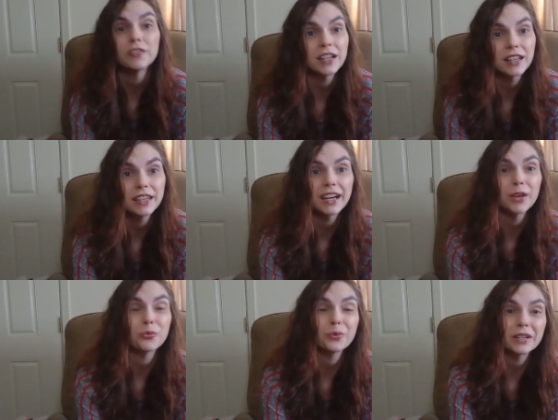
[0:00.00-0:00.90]
Frankly,
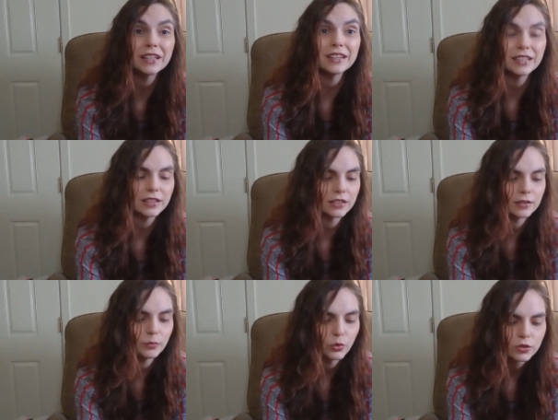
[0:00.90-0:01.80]
I really think
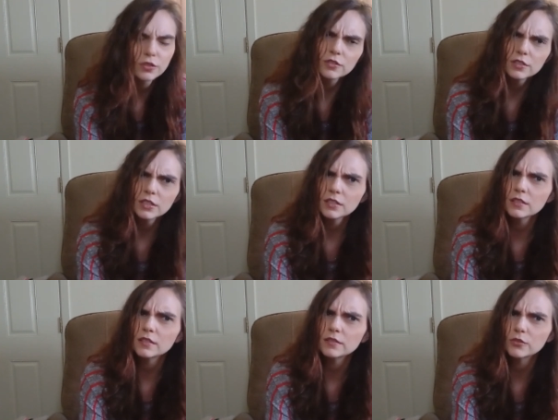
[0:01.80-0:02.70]
that more
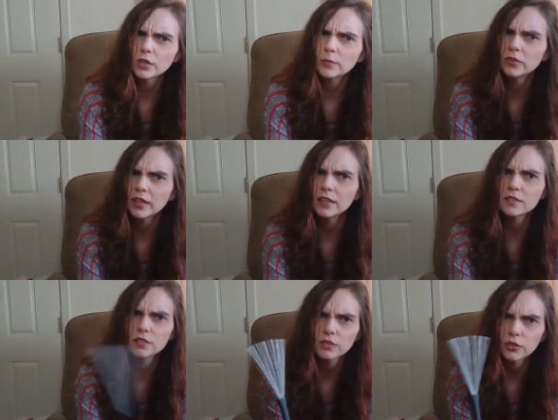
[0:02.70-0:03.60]
churches' drum
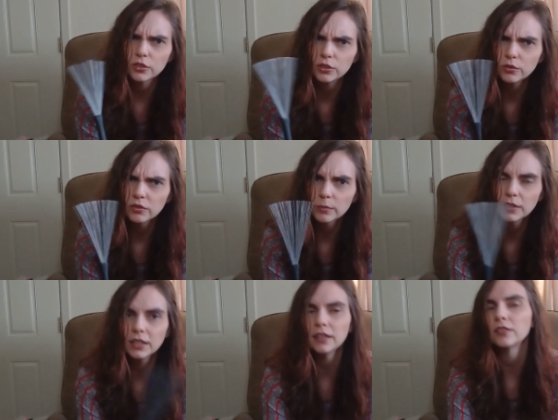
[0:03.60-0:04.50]
sets could use some
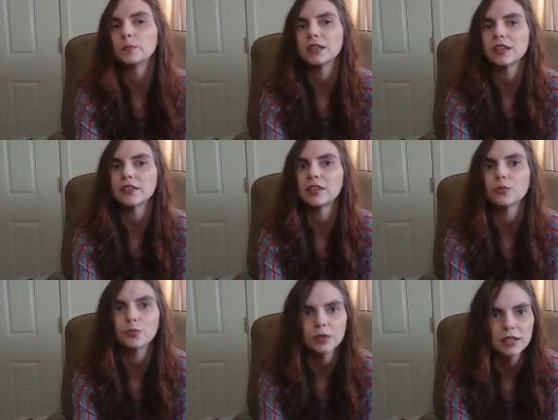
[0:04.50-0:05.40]
of these, because they
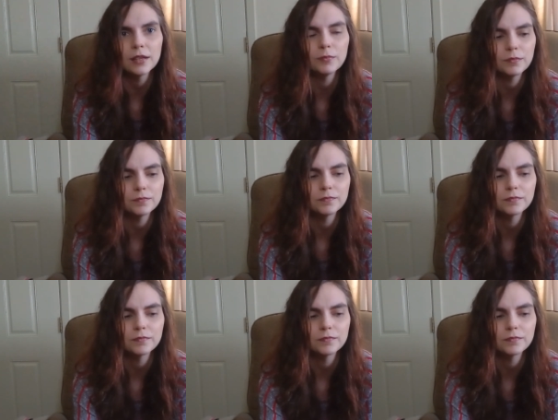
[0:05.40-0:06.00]
really